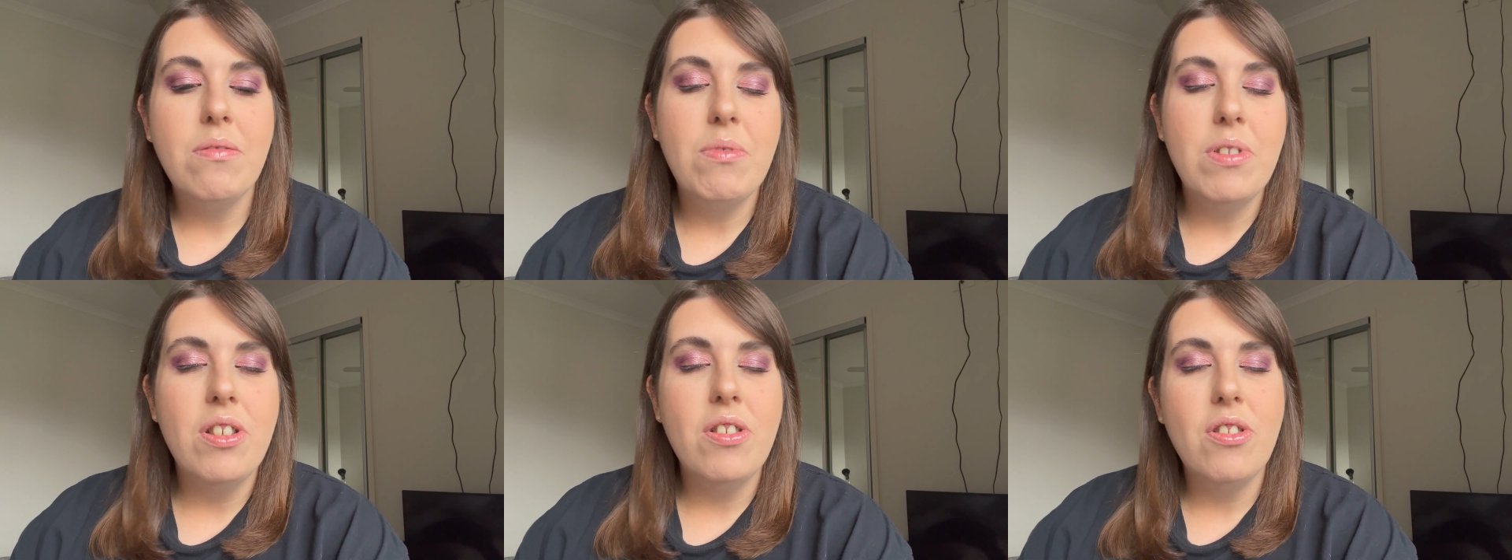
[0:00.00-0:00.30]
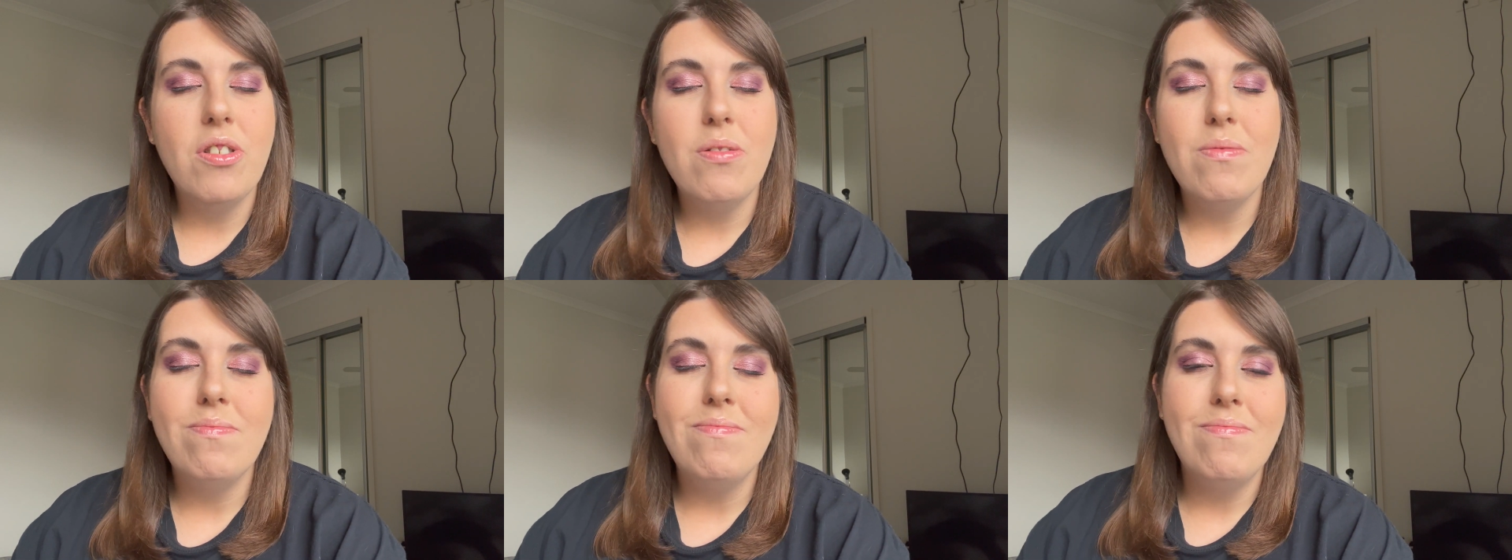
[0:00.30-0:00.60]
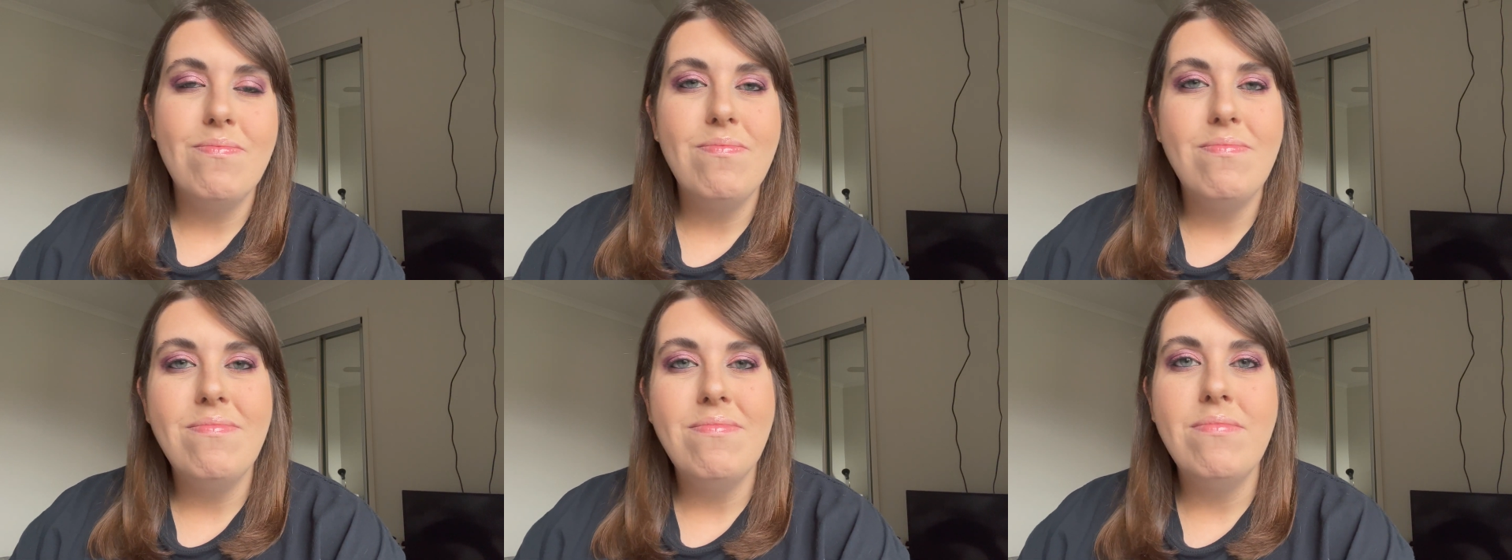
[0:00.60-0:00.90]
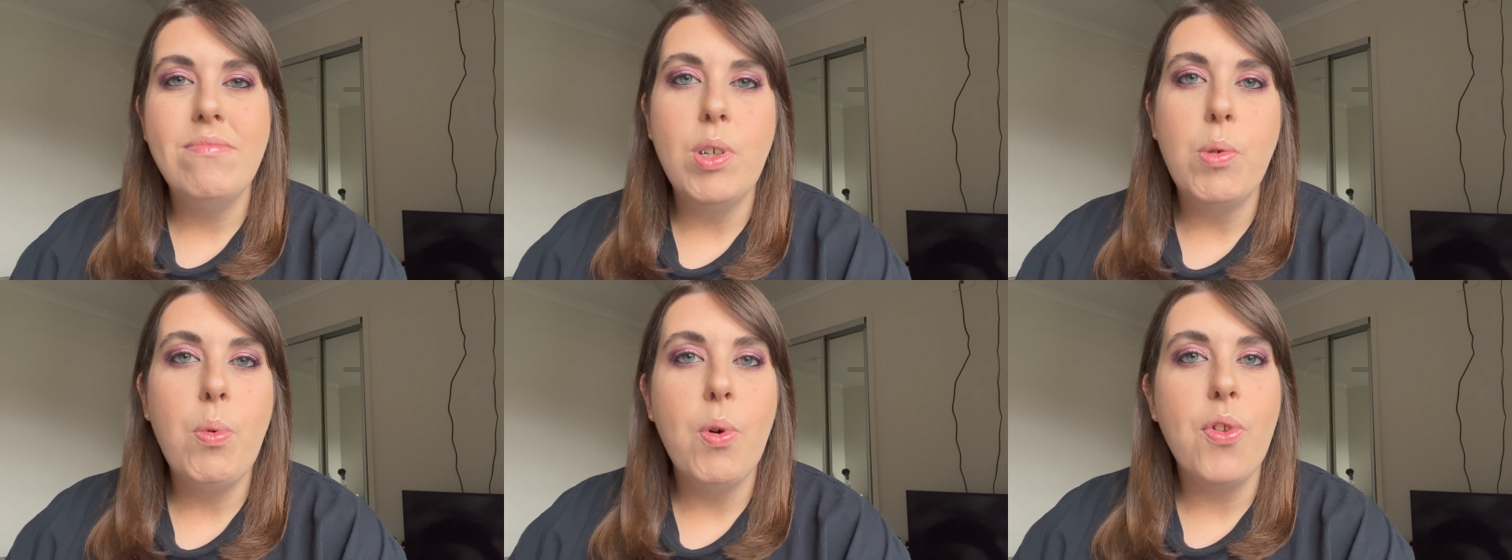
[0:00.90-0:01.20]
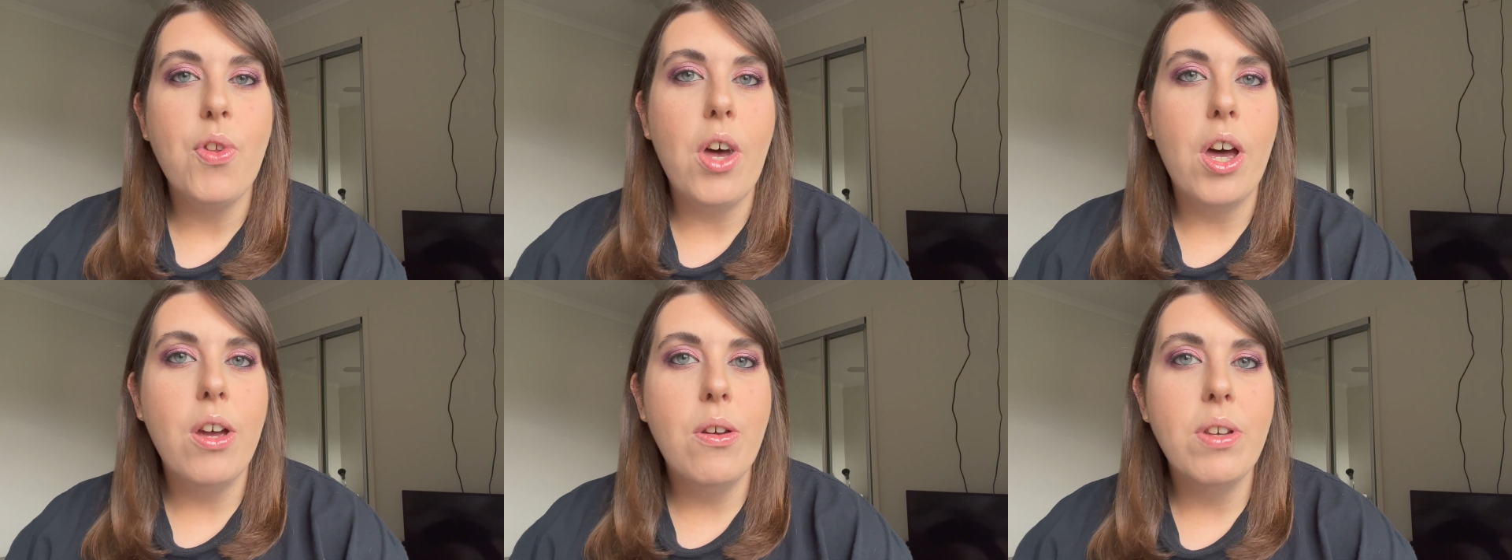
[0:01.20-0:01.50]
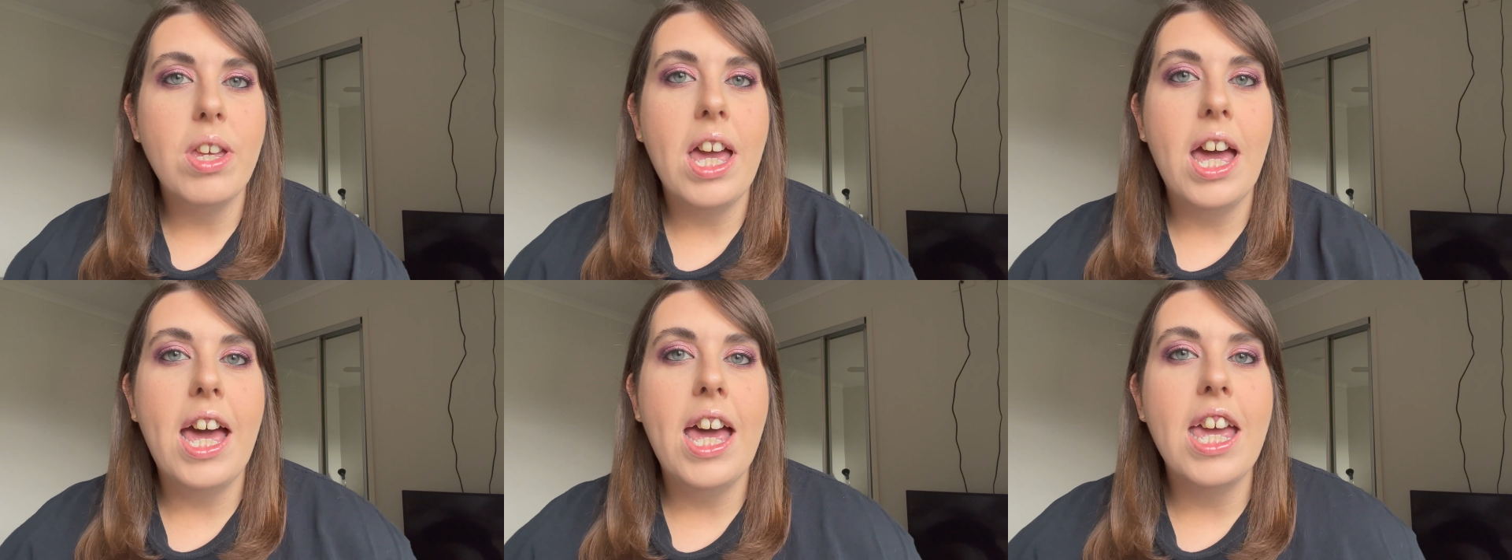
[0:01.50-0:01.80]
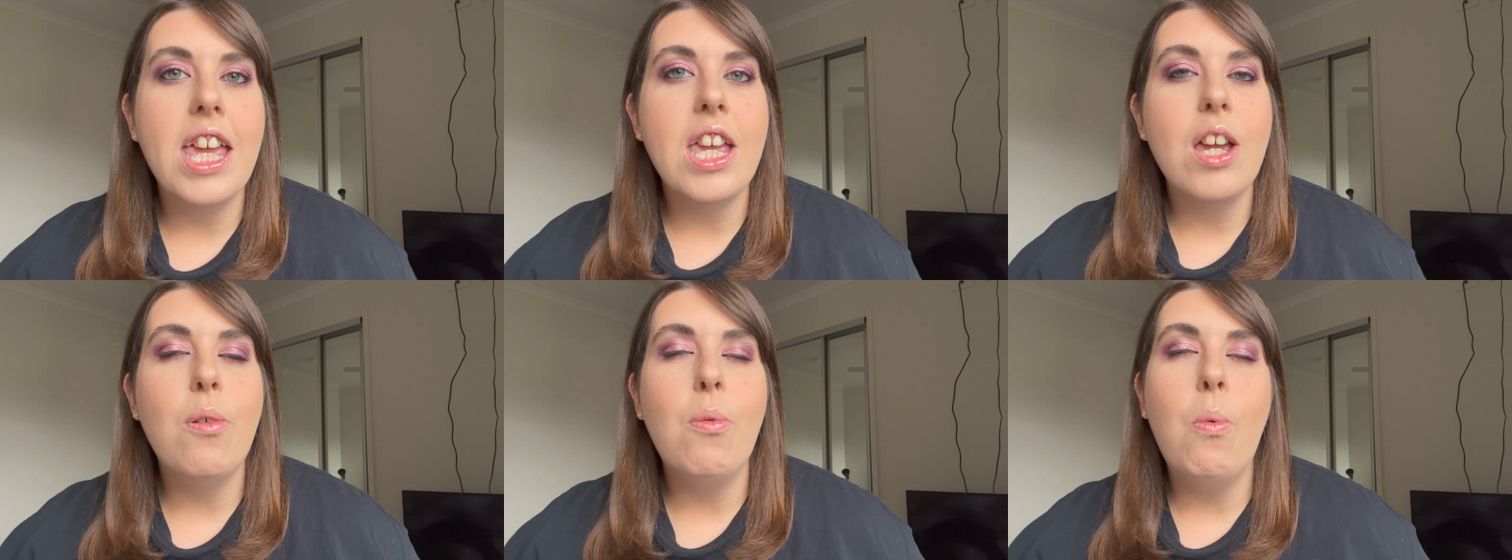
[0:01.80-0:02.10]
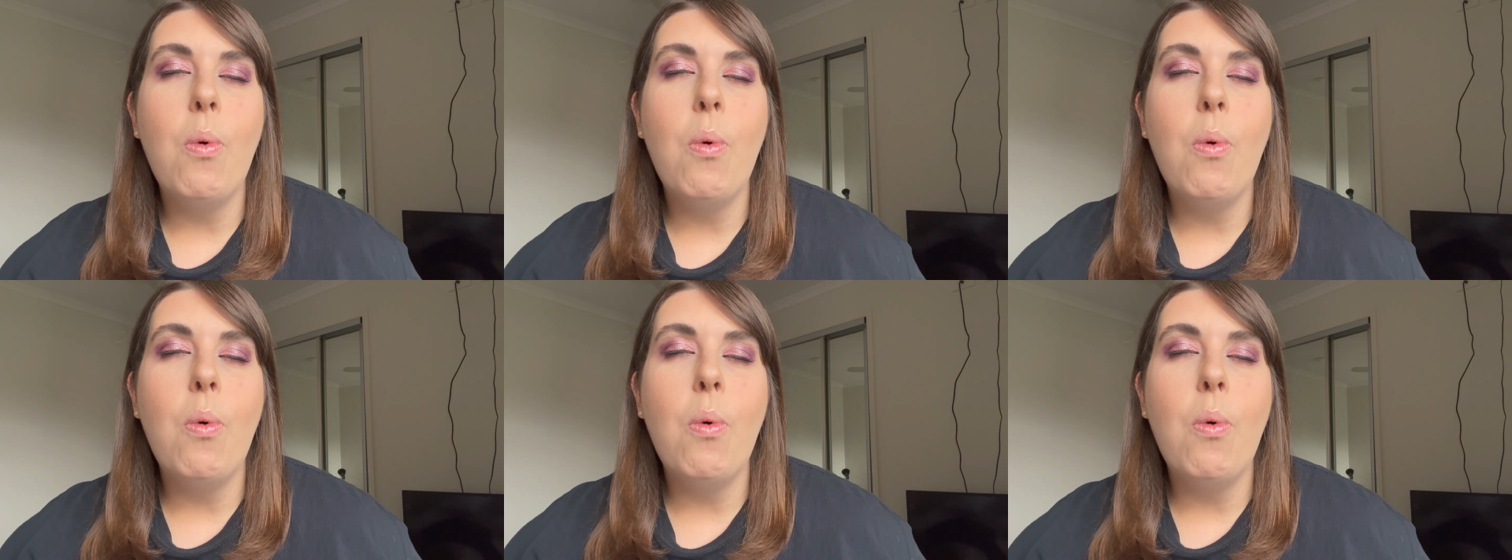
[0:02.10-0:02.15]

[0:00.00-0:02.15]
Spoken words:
which was okay,